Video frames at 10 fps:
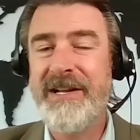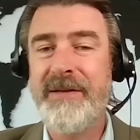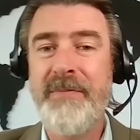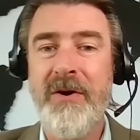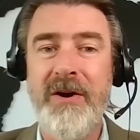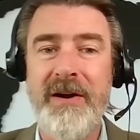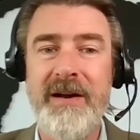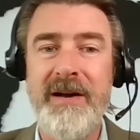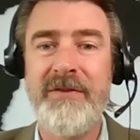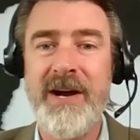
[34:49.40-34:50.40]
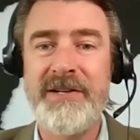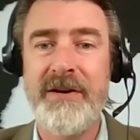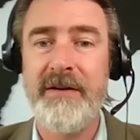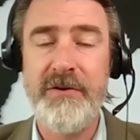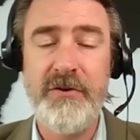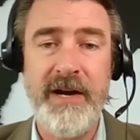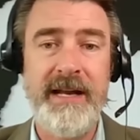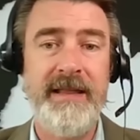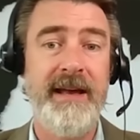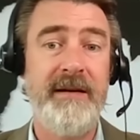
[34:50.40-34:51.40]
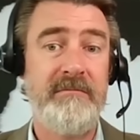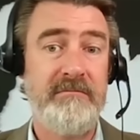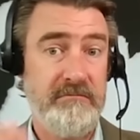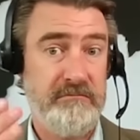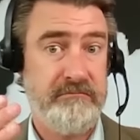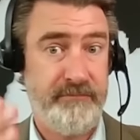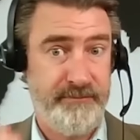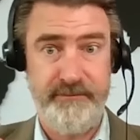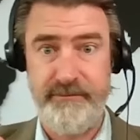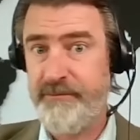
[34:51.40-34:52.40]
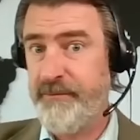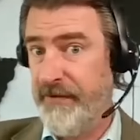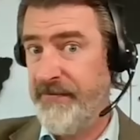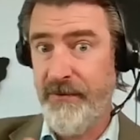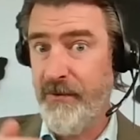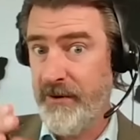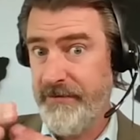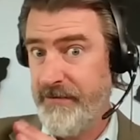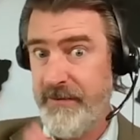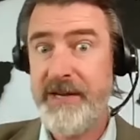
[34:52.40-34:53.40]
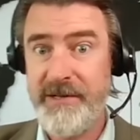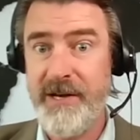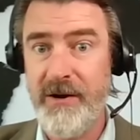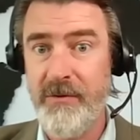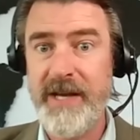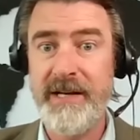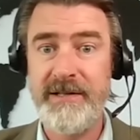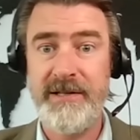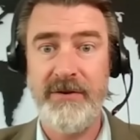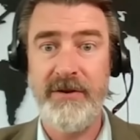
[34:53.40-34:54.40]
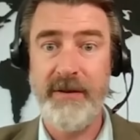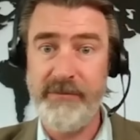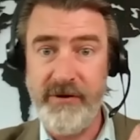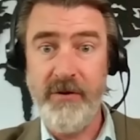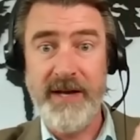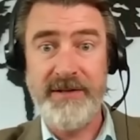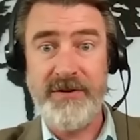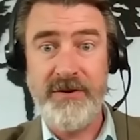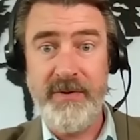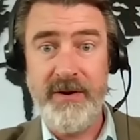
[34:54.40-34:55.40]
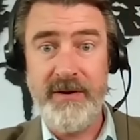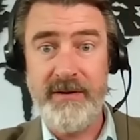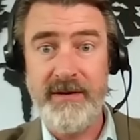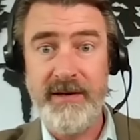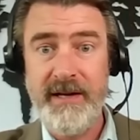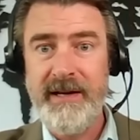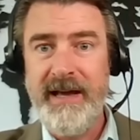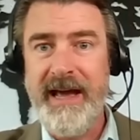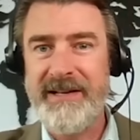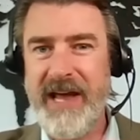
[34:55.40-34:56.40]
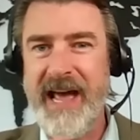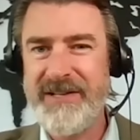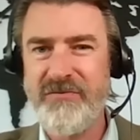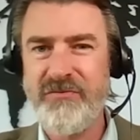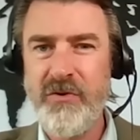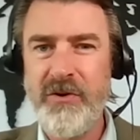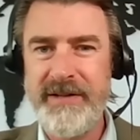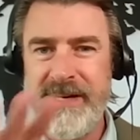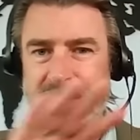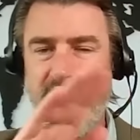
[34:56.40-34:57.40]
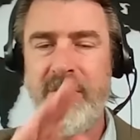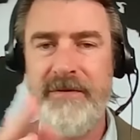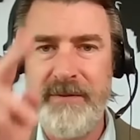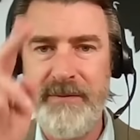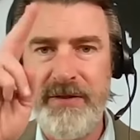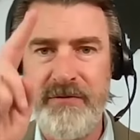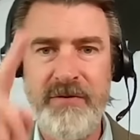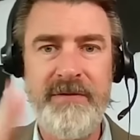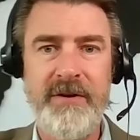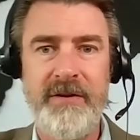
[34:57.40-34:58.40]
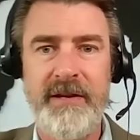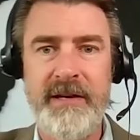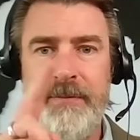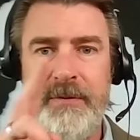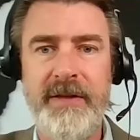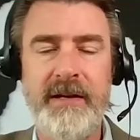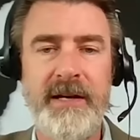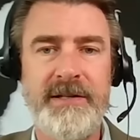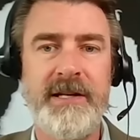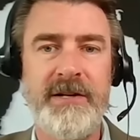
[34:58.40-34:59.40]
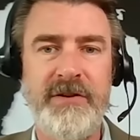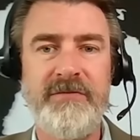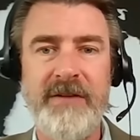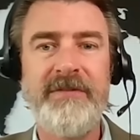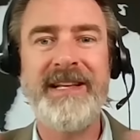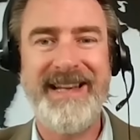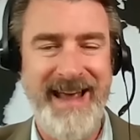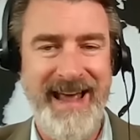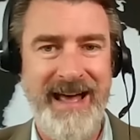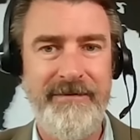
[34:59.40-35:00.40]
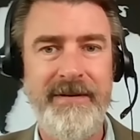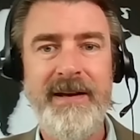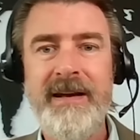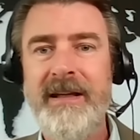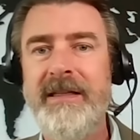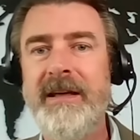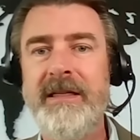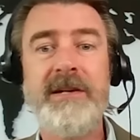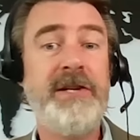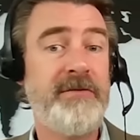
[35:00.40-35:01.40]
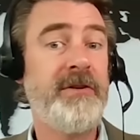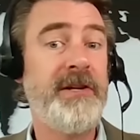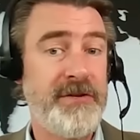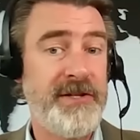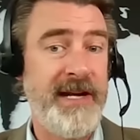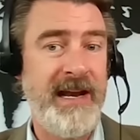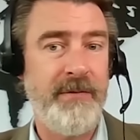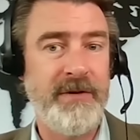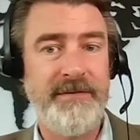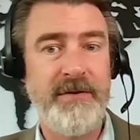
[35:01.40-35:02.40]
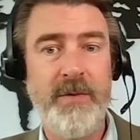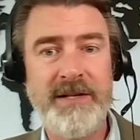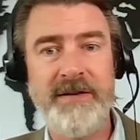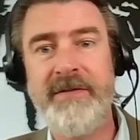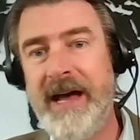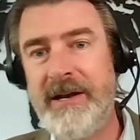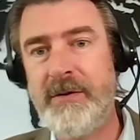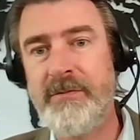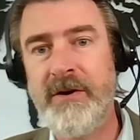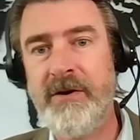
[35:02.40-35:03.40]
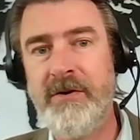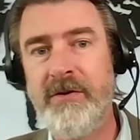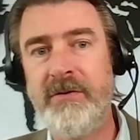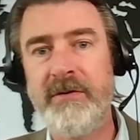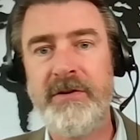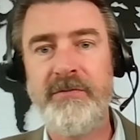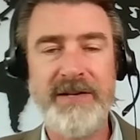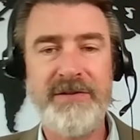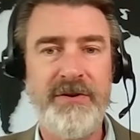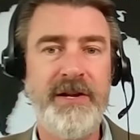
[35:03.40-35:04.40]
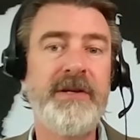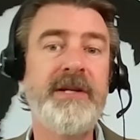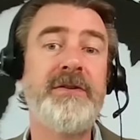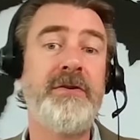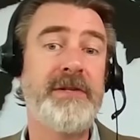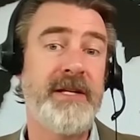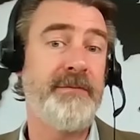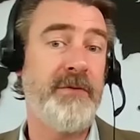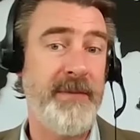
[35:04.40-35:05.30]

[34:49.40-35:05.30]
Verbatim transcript: to the part of Russia or of Ukraine that before three weeks ago we considered the pro-Western part. As, as a rule, it's not perfect, but the river, the Dnieper, that cuts the country roughly in half, the, the general understanding was if you're west of that, you're pro-Western and you consider yourself